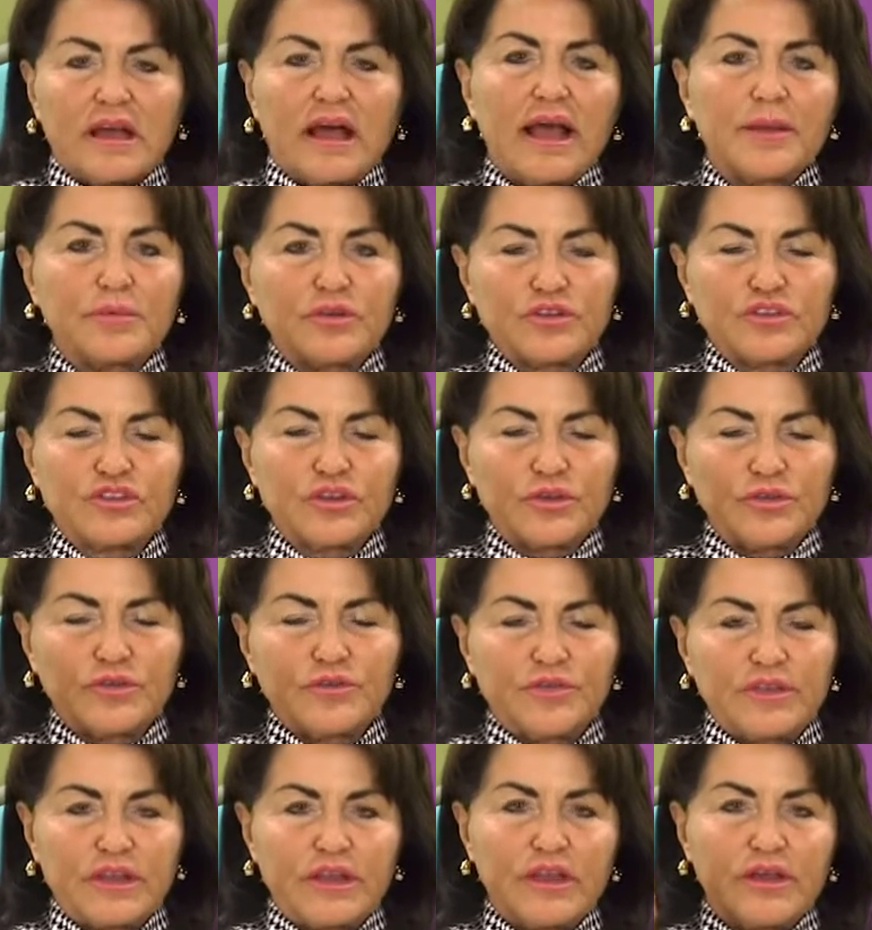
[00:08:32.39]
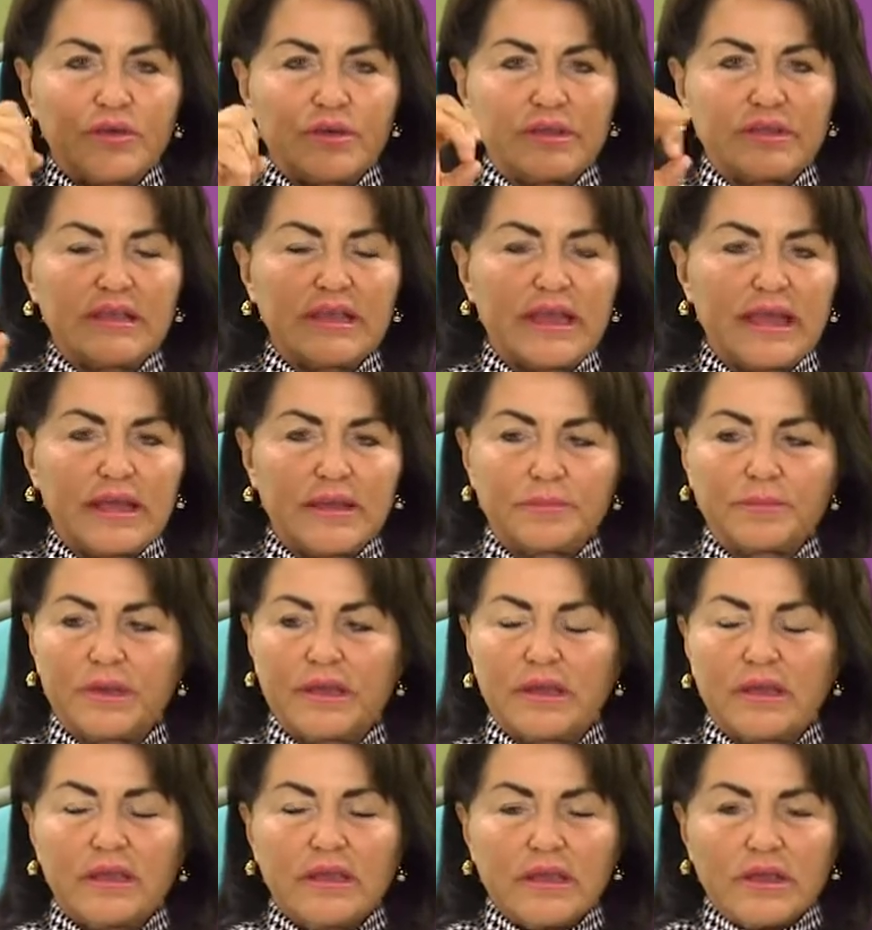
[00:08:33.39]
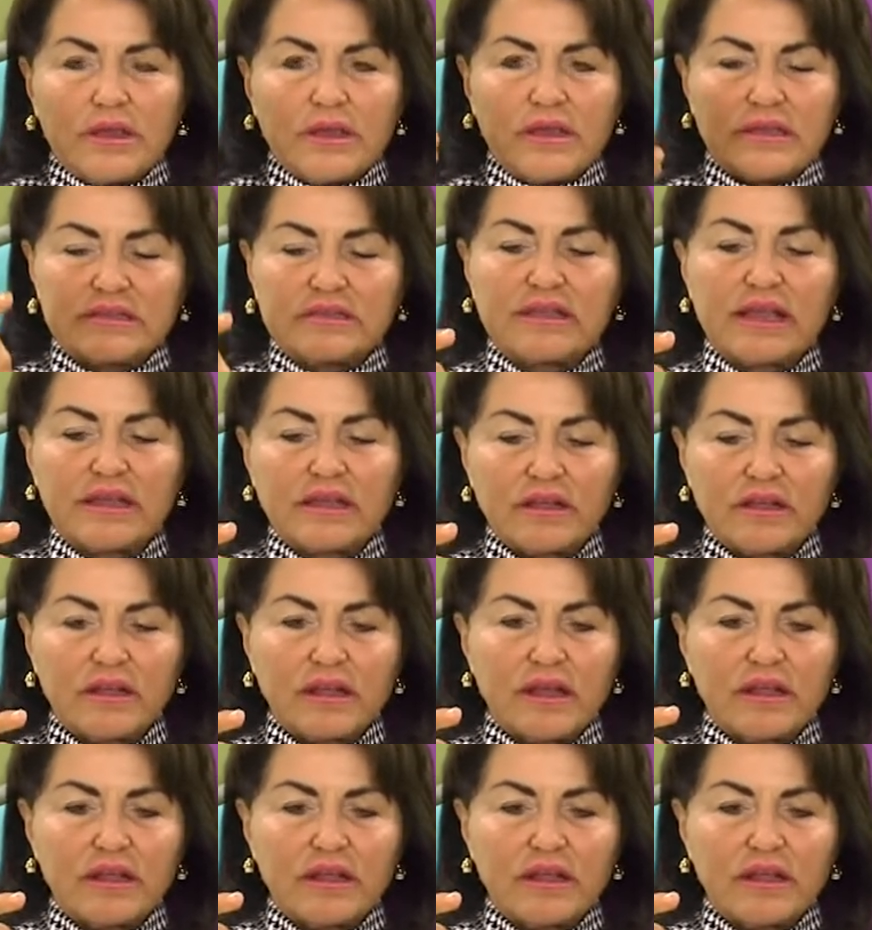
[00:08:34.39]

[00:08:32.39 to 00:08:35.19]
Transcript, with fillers: I'm going to show you a video at the end, but it's like a,